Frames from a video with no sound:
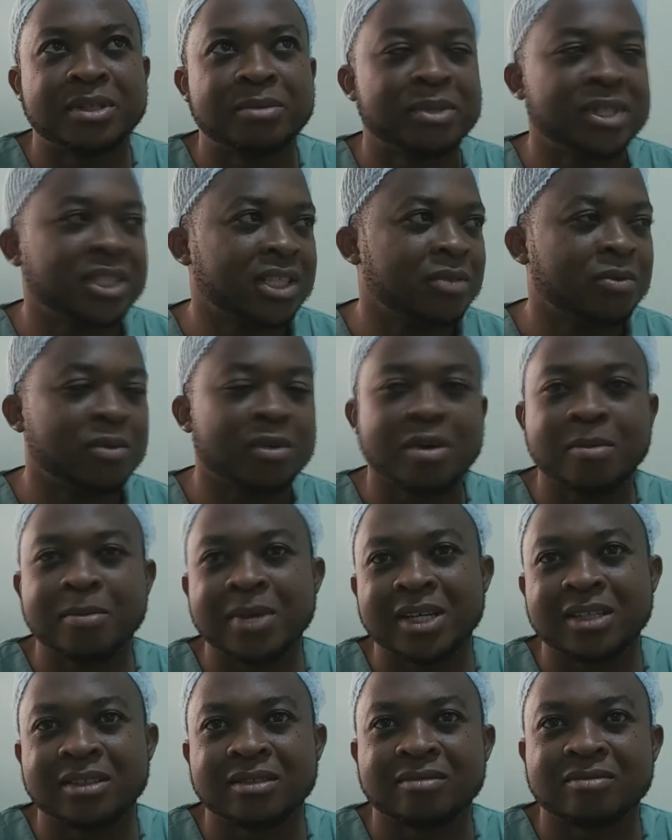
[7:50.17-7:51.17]
patient will come
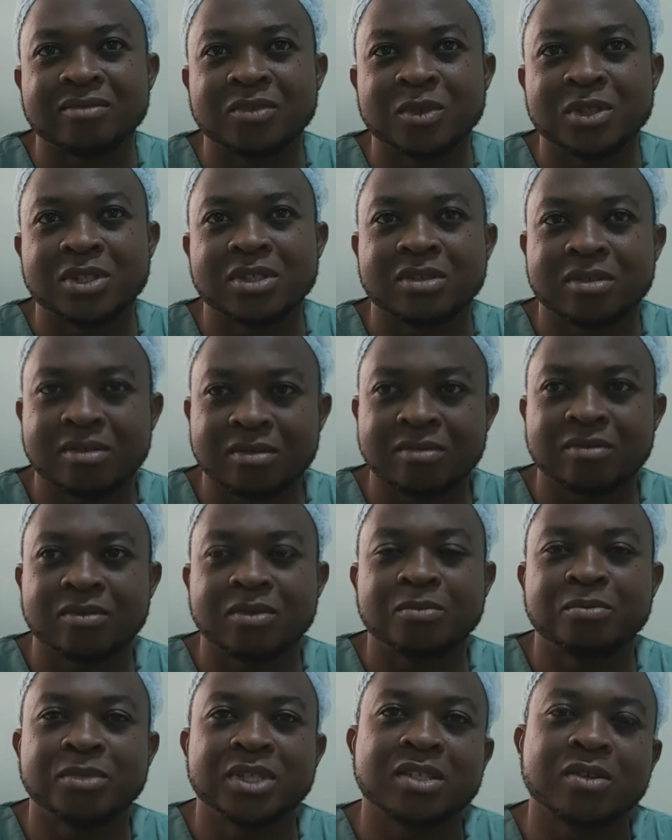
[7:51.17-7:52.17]
and with
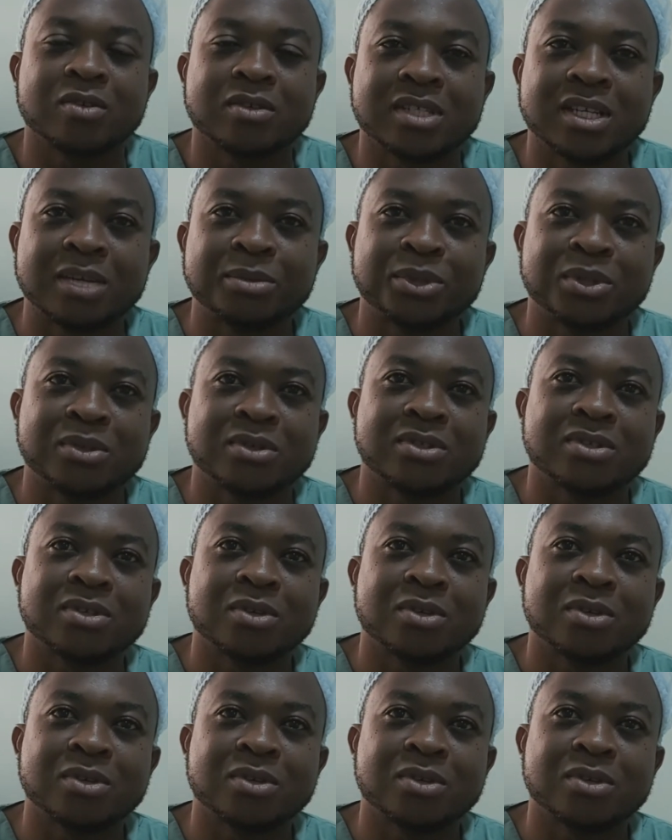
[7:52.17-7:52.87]
misconceptions.